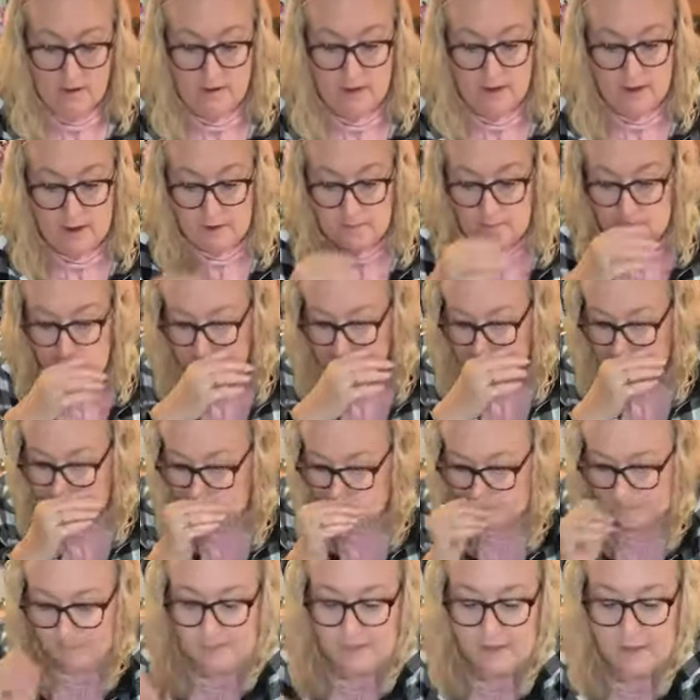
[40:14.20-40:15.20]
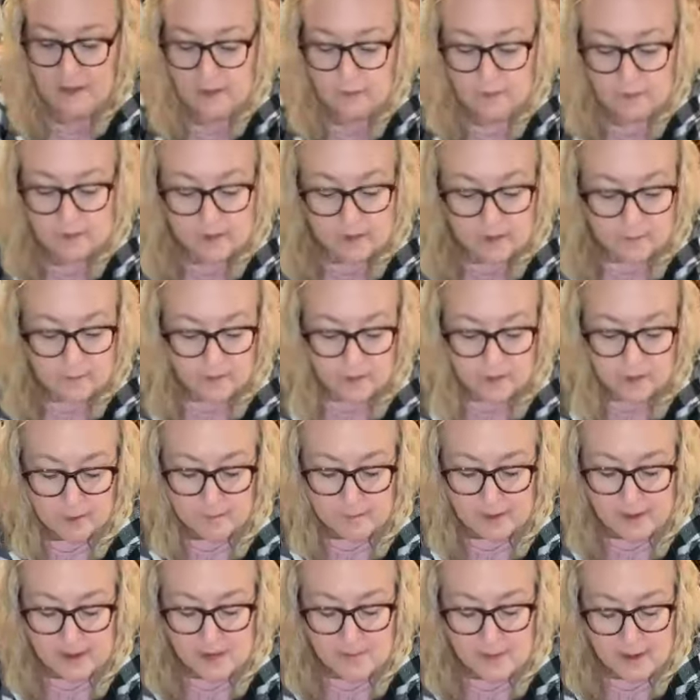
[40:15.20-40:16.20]
All right. Now we're going to put
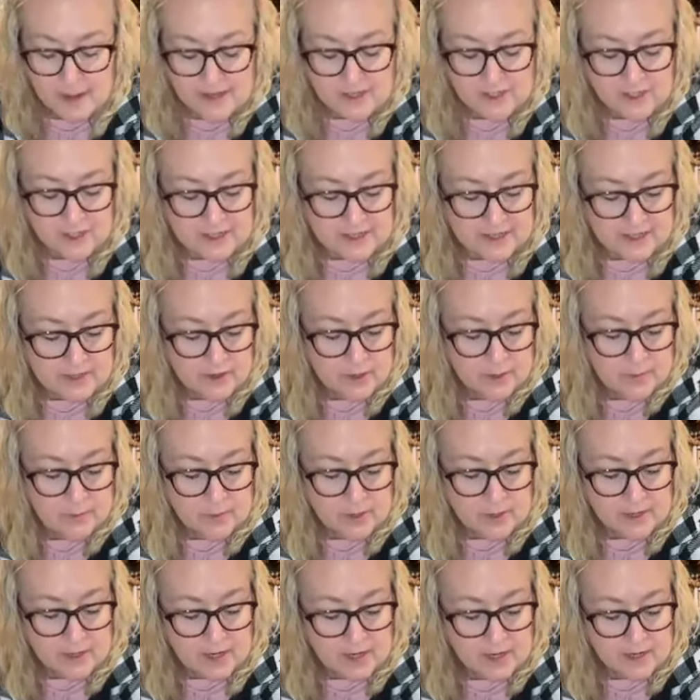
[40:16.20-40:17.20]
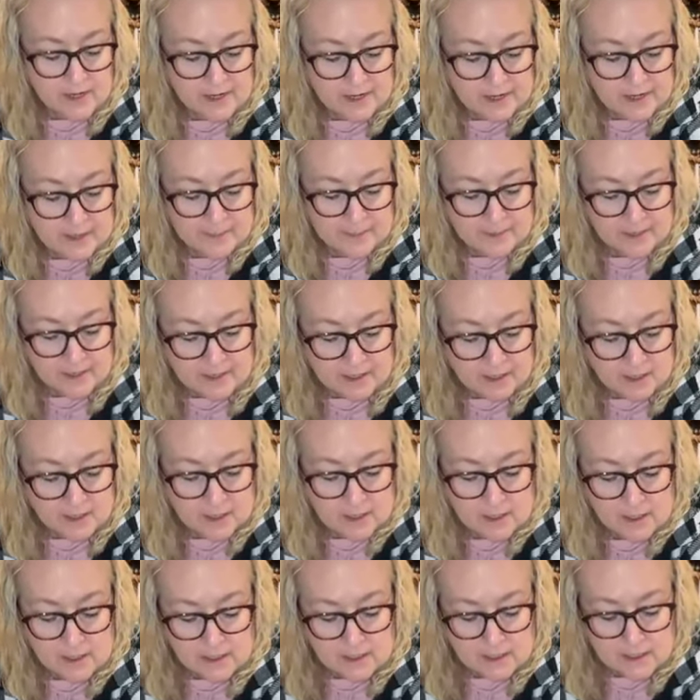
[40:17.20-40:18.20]
our Mod Podge down and put our napkin
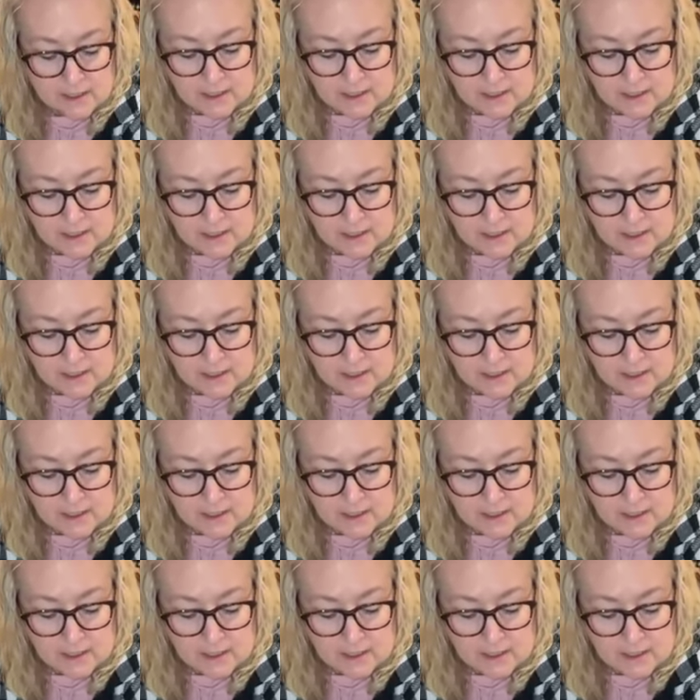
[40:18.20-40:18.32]
on.